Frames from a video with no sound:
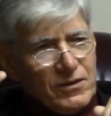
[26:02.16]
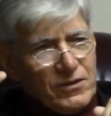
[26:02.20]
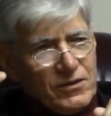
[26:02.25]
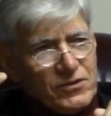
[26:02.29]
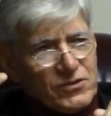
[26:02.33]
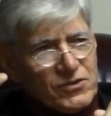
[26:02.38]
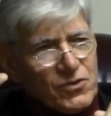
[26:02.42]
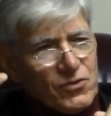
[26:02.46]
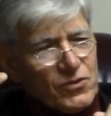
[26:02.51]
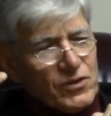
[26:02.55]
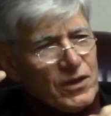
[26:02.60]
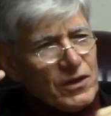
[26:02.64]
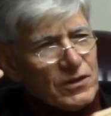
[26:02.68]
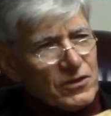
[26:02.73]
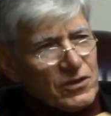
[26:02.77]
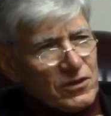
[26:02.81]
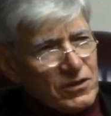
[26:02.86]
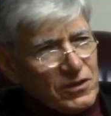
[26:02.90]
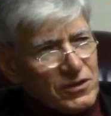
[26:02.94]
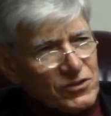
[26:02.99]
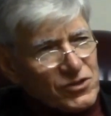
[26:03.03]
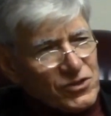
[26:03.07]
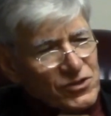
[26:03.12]
So the
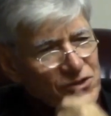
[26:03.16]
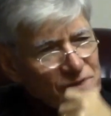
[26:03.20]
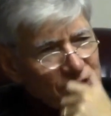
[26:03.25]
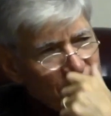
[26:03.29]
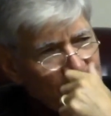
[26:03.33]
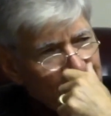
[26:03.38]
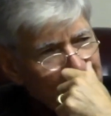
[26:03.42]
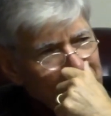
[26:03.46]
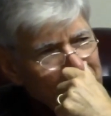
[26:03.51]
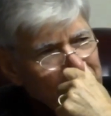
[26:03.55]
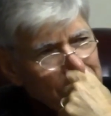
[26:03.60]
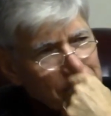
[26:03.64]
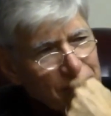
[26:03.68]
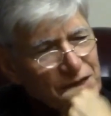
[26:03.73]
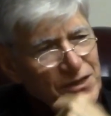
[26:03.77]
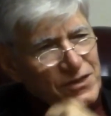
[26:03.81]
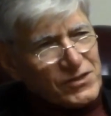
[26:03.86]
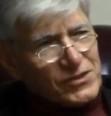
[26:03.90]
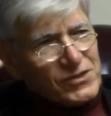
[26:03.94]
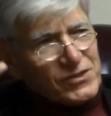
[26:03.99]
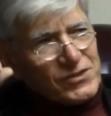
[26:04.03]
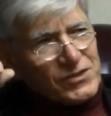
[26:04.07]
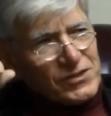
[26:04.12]
unconscious is
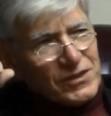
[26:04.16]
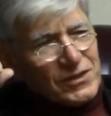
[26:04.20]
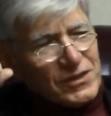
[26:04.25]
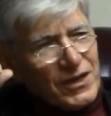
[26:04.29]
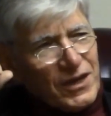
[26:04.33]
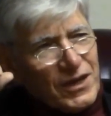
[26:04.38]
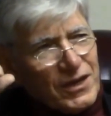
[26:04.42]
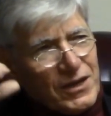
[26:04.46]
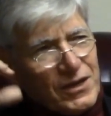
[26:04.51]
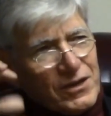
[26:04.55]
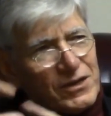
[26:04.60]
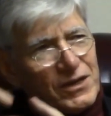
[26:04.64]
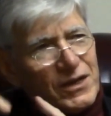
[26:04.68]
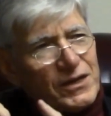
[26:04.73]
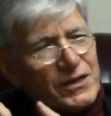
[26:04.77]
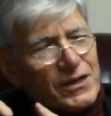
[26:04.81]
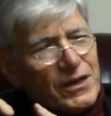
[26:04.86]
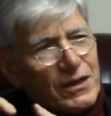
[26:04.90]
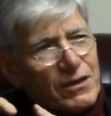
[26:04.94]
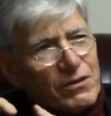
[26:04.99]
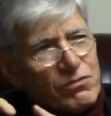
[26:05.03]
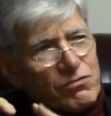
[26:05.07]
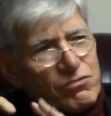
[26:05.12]
this
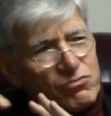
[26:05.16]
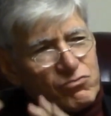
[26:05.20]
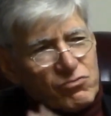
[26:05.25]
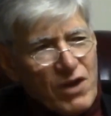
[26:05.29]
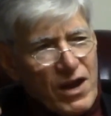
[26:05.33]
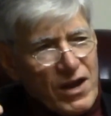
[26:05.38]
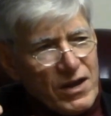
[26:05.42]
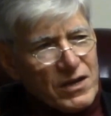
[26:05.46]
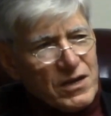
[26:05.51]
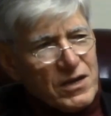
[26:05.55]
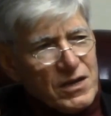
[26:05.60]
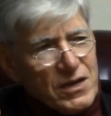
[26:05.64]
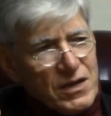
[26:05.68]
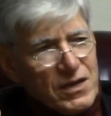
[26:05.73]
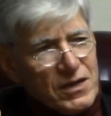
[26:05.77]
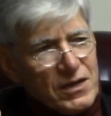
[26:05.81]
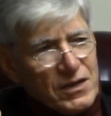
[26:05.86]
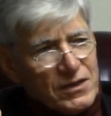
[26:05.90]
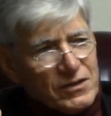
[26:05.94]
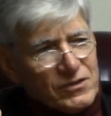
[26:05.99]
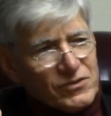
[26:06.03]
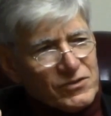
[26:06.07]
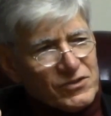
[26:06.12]
chaotic,
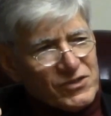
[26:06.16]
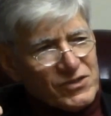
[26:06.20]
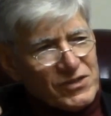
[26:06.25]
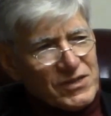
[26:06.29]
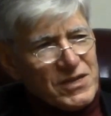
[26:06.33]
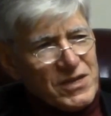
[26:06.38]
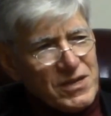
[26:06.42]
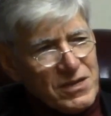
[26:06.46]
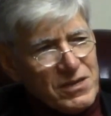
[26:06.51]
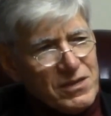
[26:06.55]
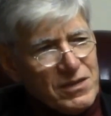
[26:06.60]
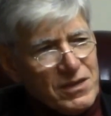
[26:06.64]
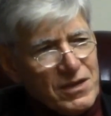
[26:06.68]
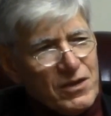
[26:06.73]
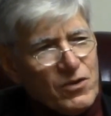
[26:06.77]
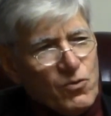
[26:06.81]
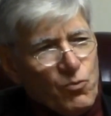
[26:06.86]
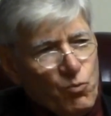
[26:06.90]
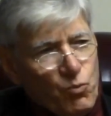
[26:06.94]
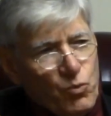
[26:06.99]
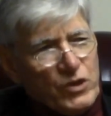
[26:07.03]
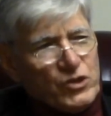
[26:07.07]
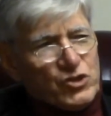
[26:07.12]
threatening,
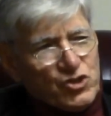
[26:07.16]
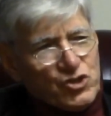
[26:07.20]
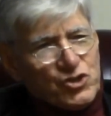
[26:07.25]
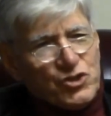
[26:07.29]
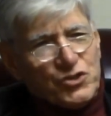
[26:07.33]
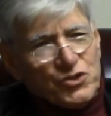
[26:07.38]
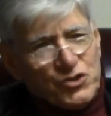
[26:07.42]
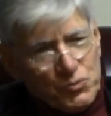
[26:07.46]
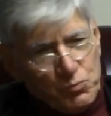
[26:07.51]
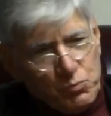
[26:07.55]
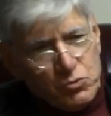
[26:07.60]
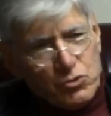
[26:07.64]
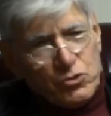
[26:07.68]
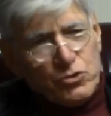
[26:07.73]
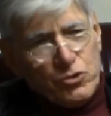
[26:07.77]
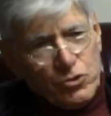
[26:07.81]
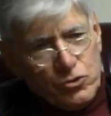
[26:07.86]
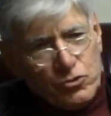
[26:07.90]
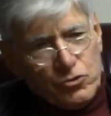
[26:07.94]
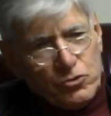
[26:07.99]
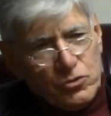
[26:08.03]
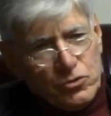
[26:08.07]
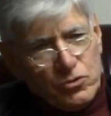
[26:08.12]
seething witch's
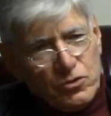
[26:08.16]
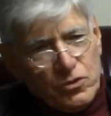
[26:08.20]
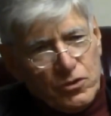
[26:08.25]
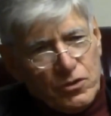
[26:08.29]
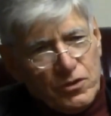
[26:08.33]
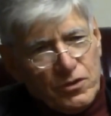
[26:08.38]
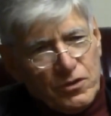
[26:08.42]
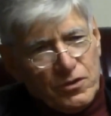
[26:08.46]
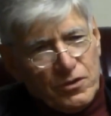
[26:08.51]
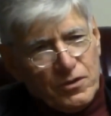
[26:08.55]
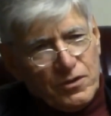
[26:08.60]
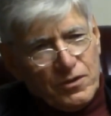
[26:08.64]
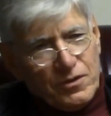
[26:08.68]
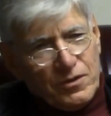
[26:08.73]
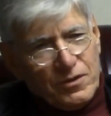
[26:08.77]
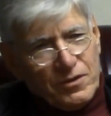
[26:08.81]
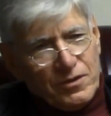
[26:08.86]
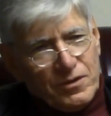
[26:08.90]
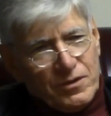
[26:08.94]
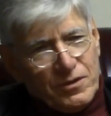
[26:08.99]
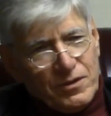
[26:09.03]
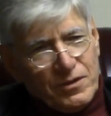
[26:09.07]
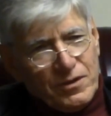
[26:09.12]
brew
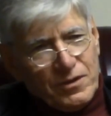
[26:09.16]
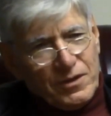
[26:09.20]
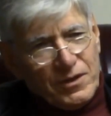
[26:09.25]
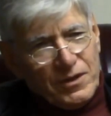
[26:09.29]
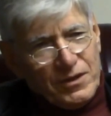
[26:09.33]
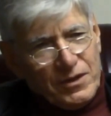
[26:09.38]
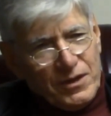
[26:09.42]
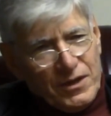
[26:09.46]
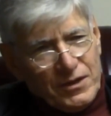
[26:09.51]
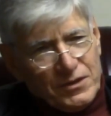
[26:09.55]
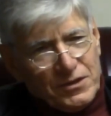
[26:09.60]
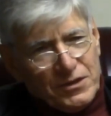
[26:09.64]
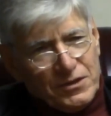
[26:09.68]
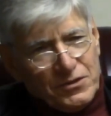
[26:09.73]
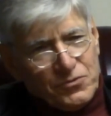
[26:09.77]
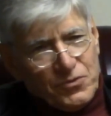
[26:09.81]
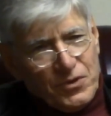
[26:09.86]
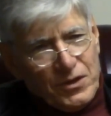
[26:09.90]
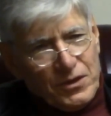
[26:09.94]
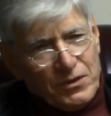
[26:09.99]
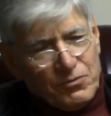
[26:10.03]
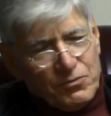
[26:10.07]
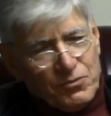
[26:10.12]
in
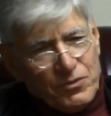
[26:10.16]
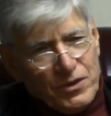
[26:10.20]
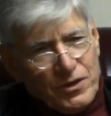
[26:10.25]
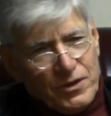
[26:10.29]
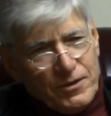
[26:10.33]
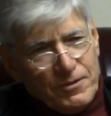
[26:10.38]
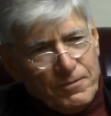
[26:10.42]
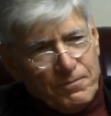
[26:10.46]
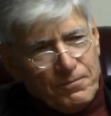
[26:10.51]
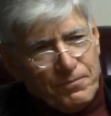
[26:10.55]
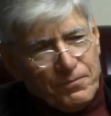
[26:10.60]
1923.